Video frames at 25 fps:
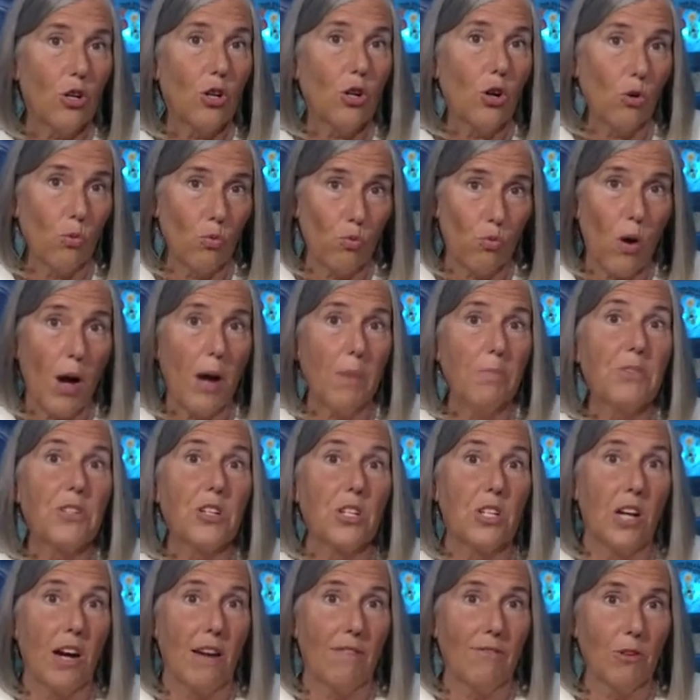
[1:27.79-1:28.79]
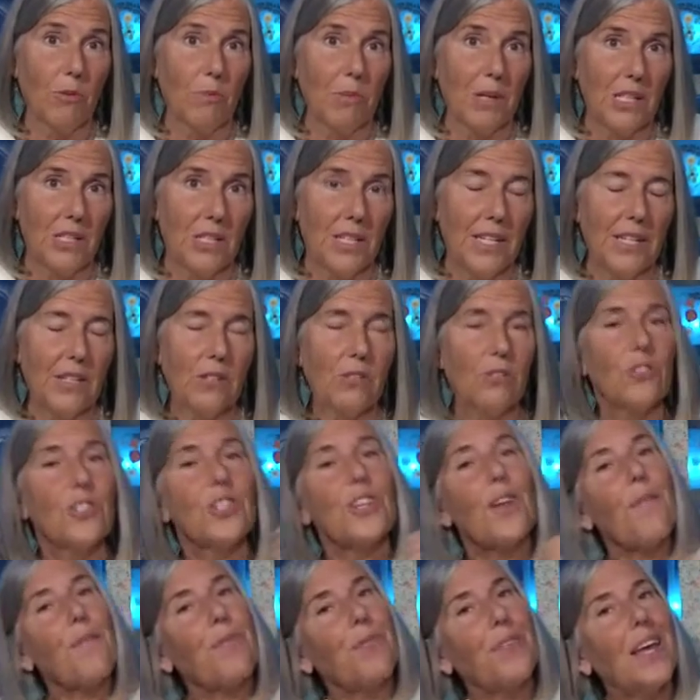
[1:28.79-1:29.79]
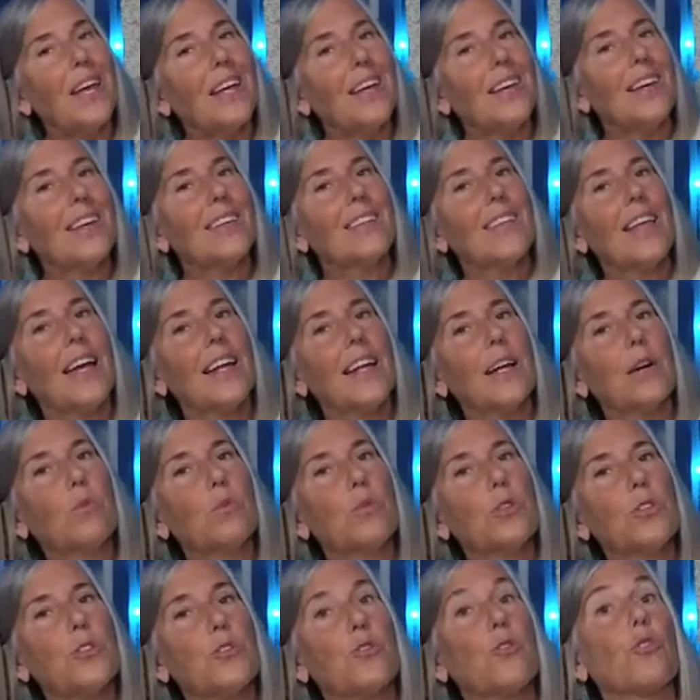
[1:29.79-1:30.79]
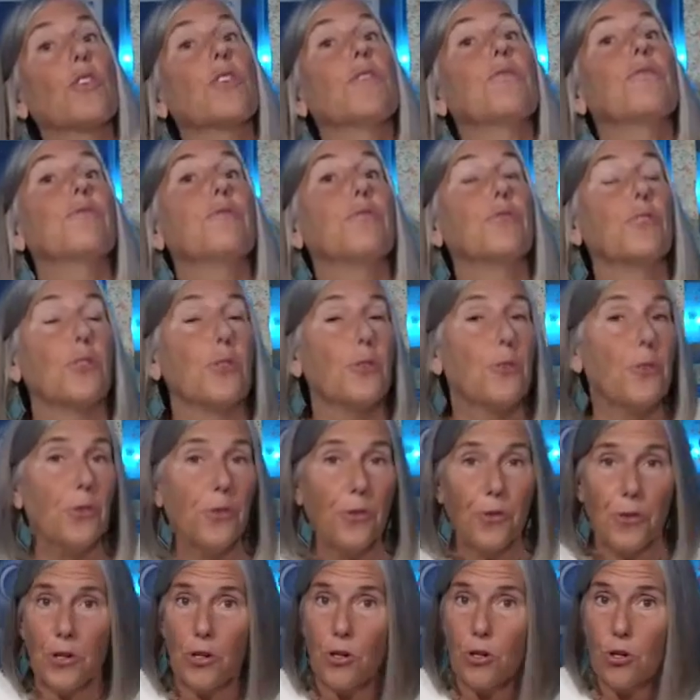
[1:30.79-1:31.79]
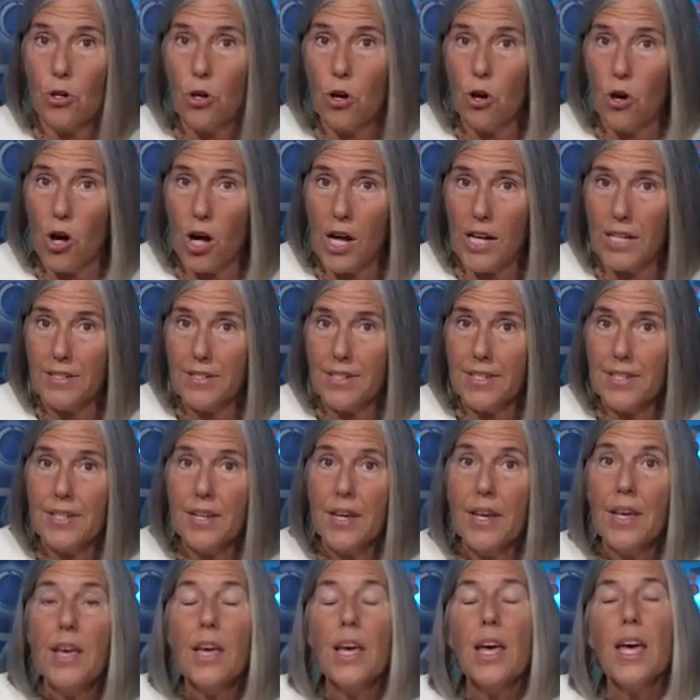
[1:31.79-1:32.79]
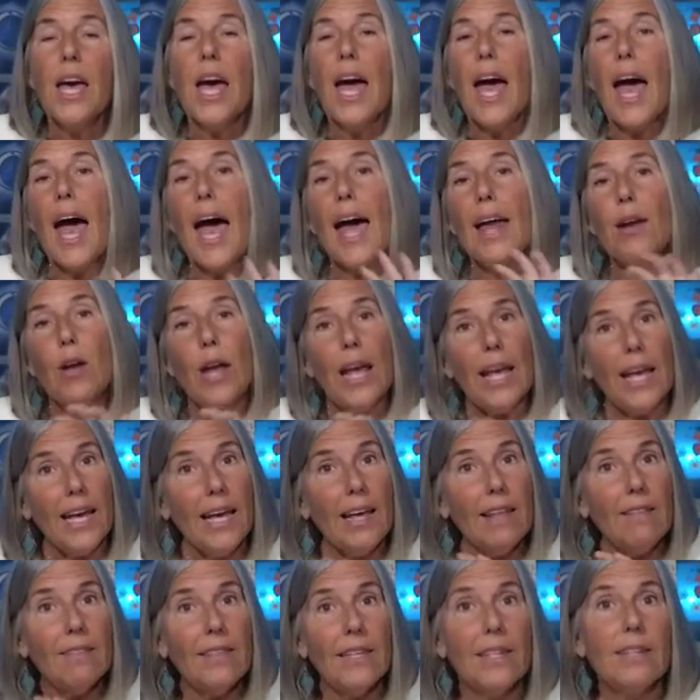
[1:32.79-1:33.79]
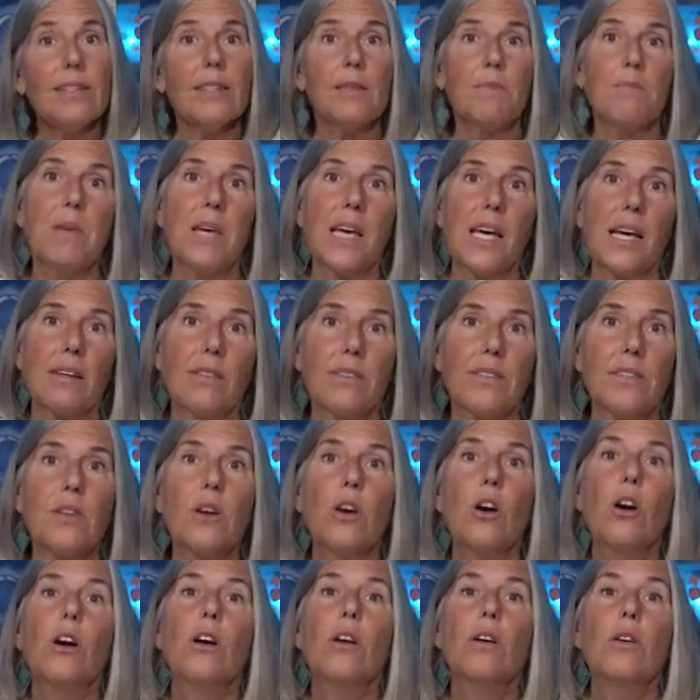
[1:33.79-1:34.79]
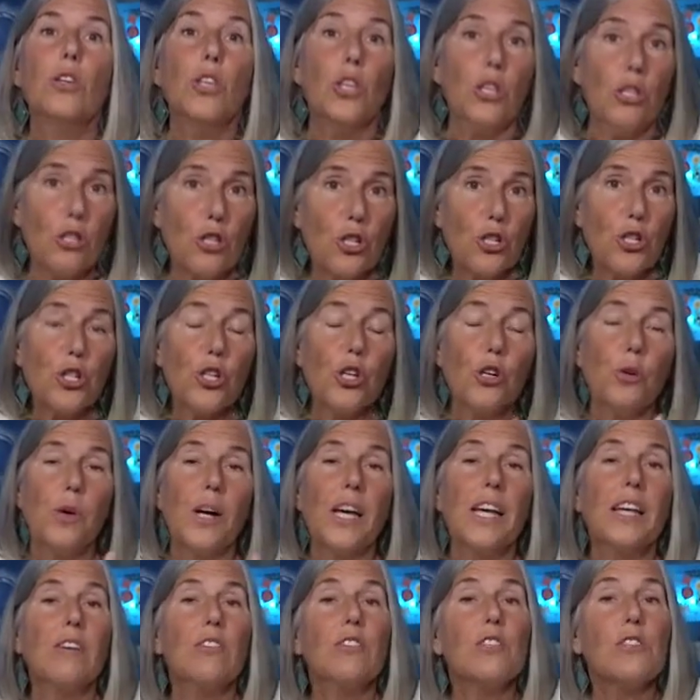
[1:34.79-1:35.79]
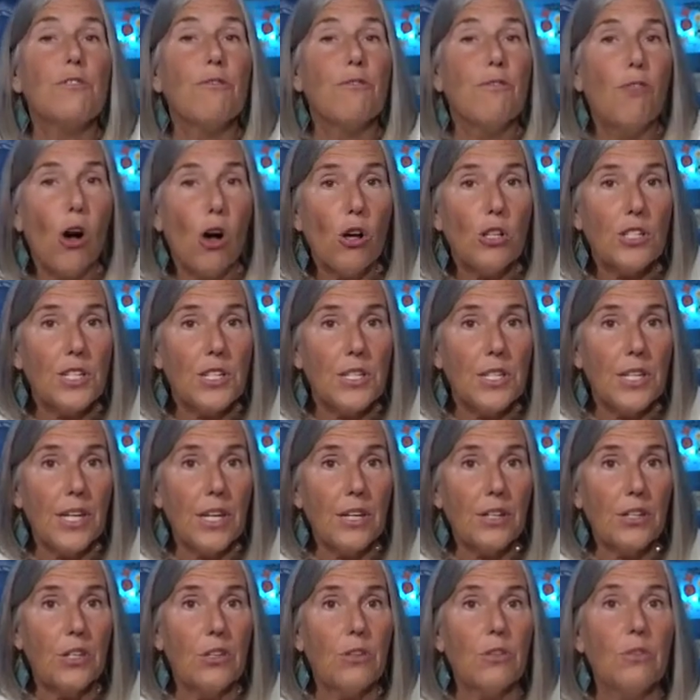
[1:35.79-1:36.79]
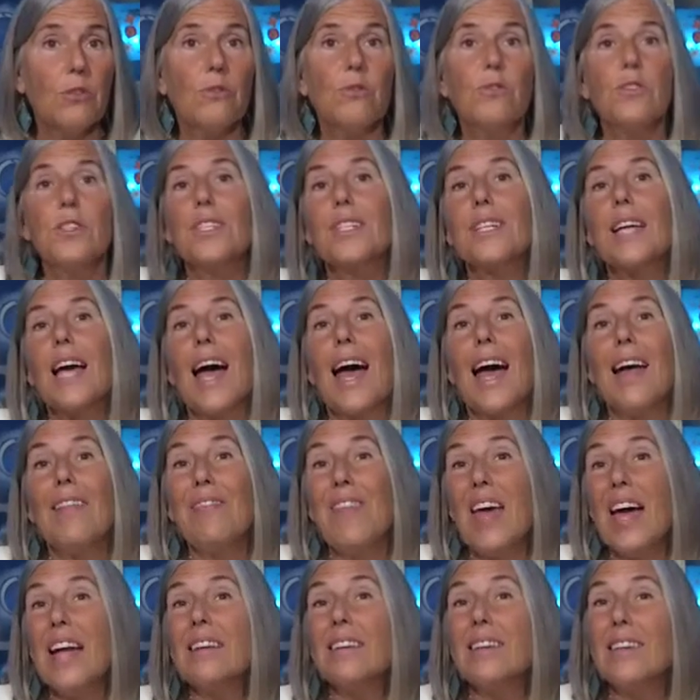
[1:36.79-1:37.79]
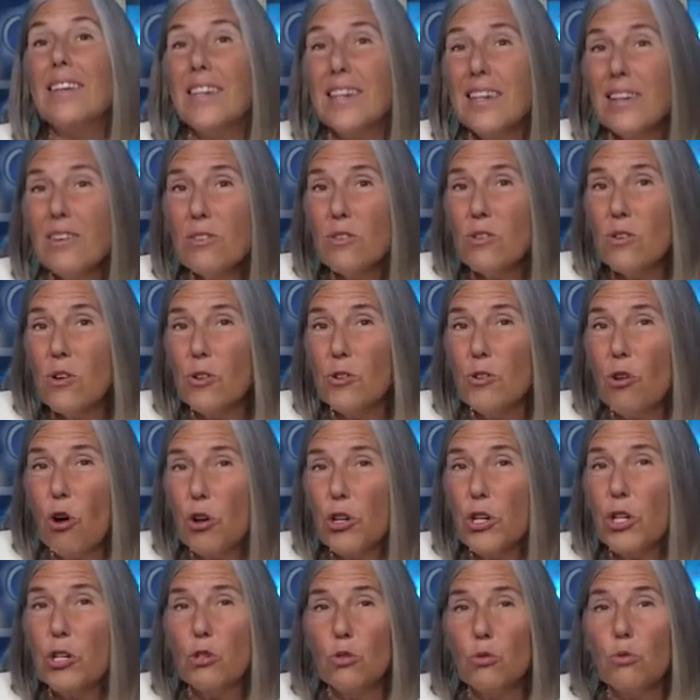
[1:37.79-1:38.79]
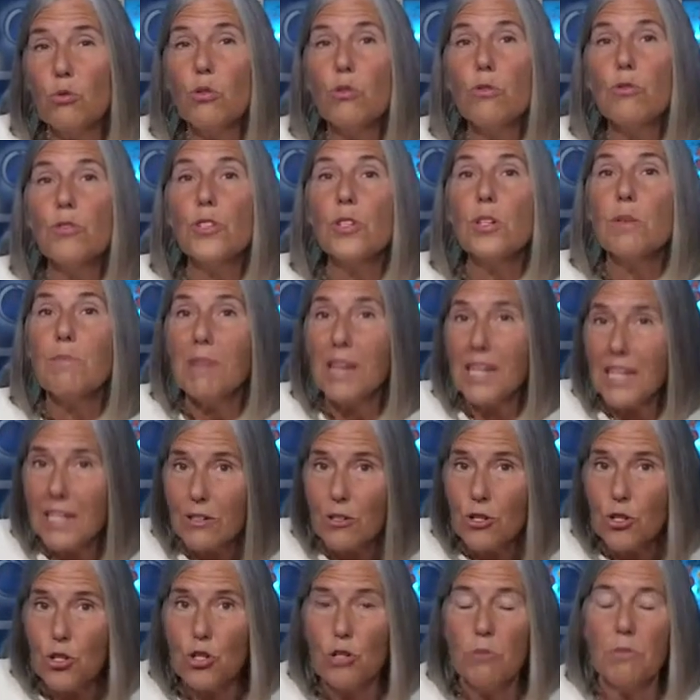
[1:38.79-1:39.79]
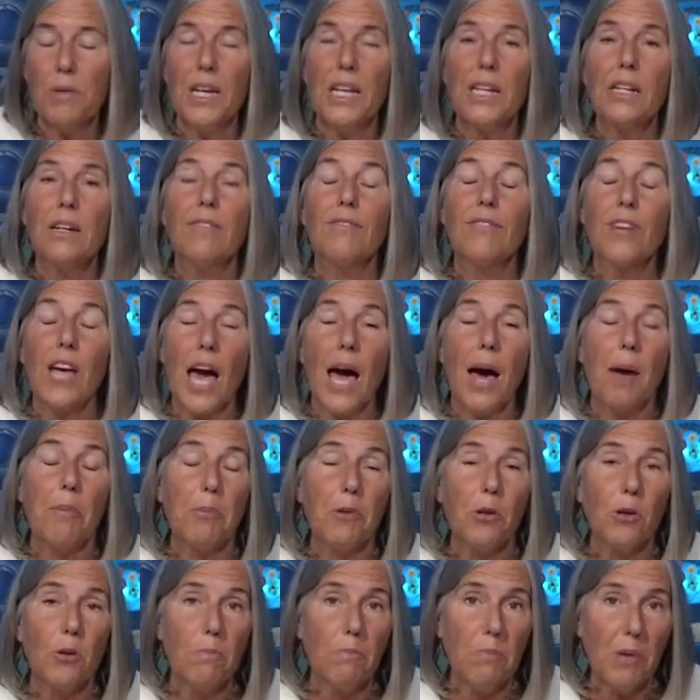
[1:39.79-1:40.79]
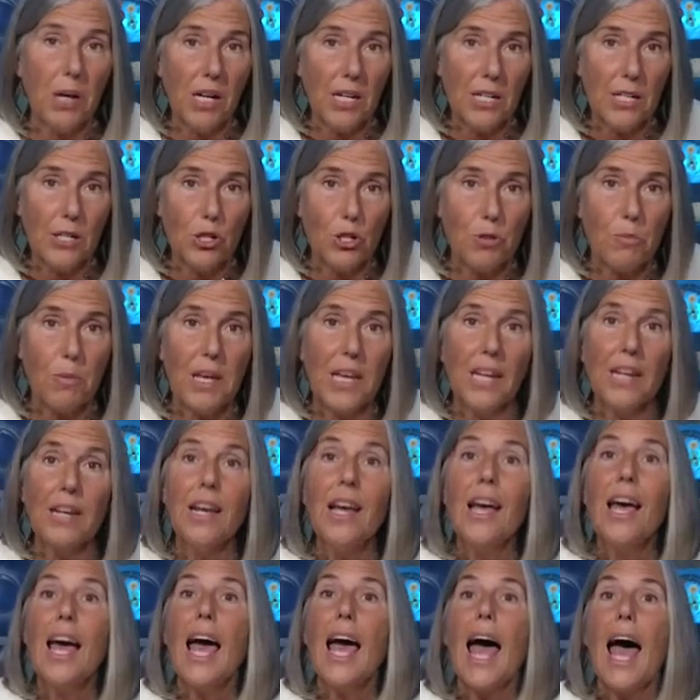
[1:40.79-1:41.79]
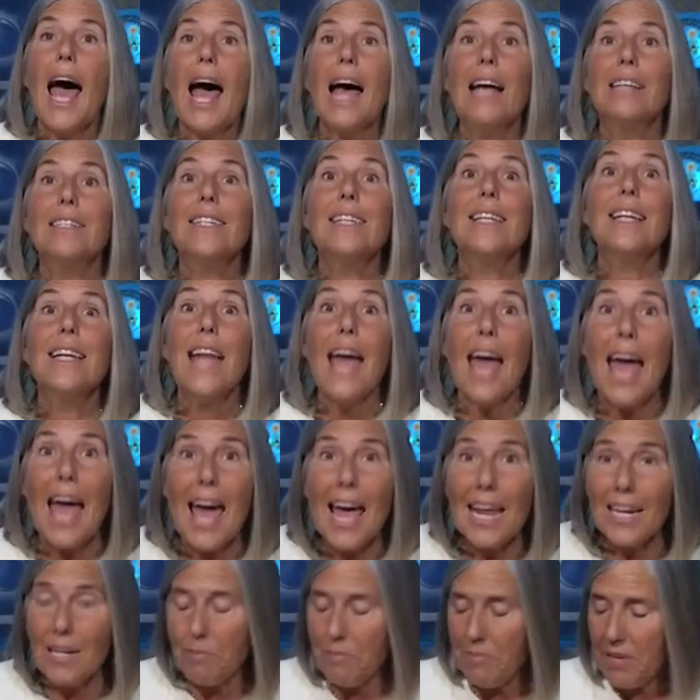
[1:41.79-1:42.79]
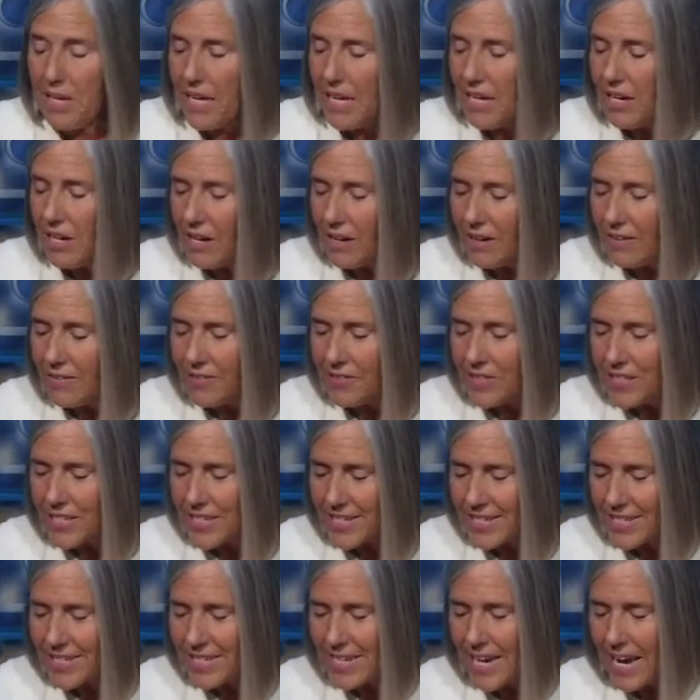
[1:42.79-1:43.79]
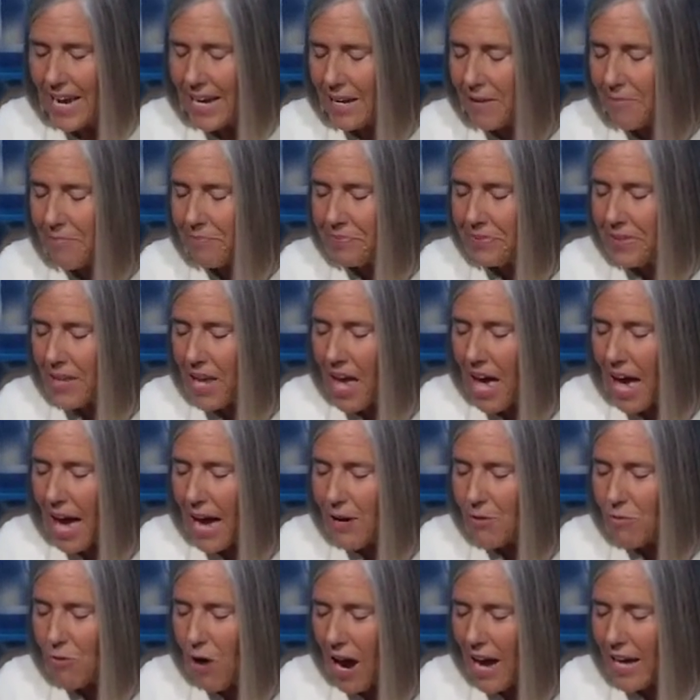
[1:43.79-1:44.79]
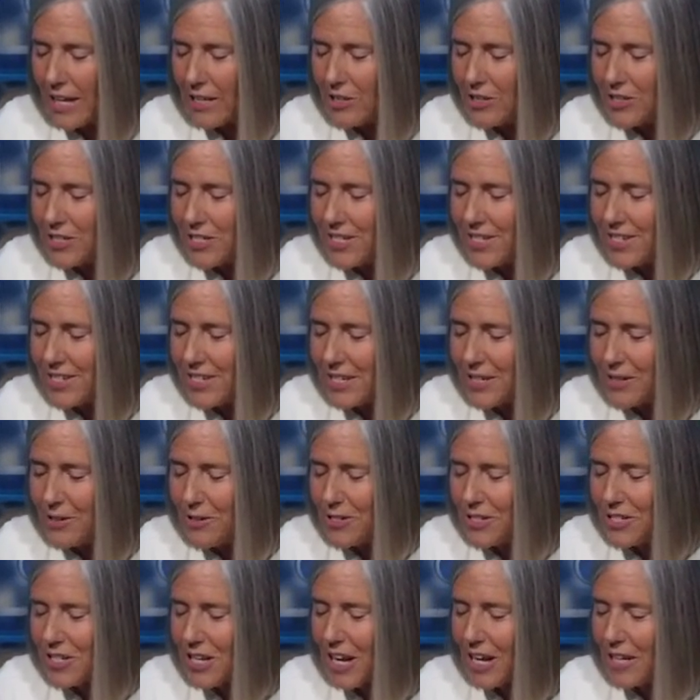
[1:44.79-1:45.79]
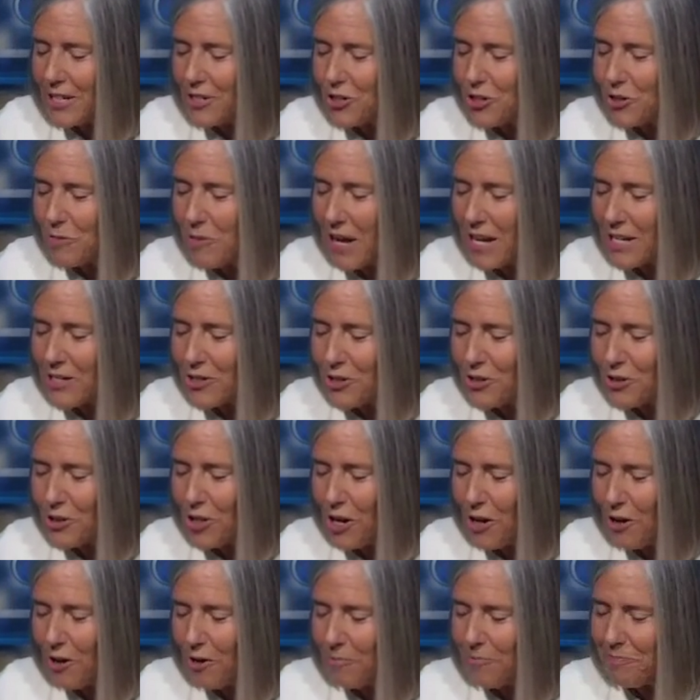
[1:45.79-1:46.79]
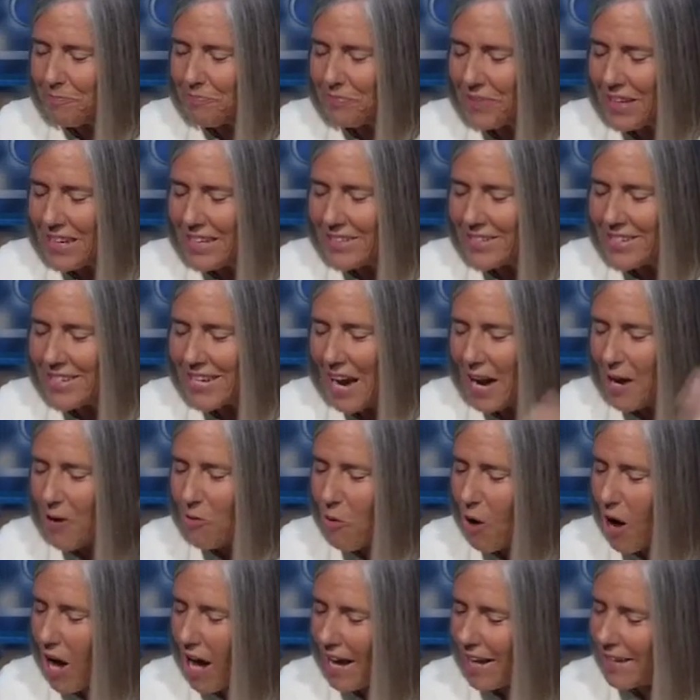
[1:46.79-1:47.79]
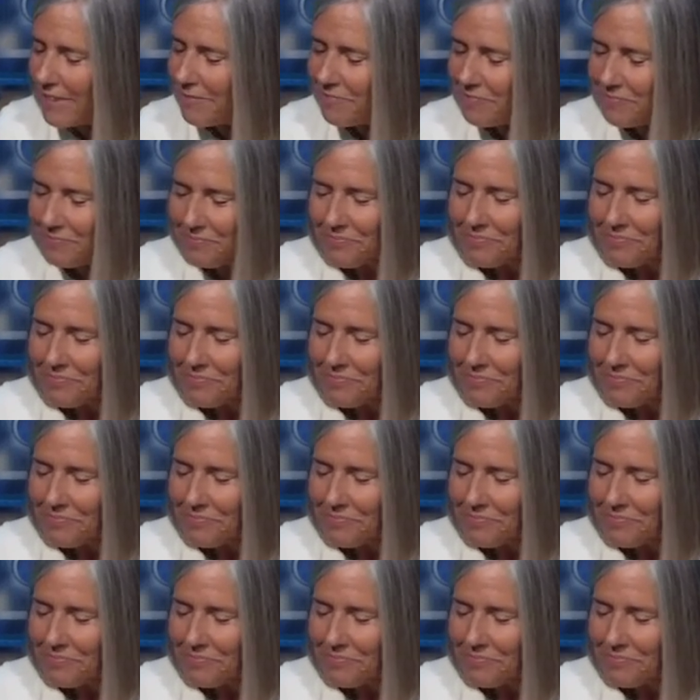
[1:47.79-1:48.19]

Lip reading: corrupt government leaders, thinking that it would sort of further their cause. And in this mix, Yeshua is falsely accused and then killed on a gruesome instrument of capital punishment as an enemy of the state. Hey, Rai, good to see you, son. Shabbat Shalom in Taiwan,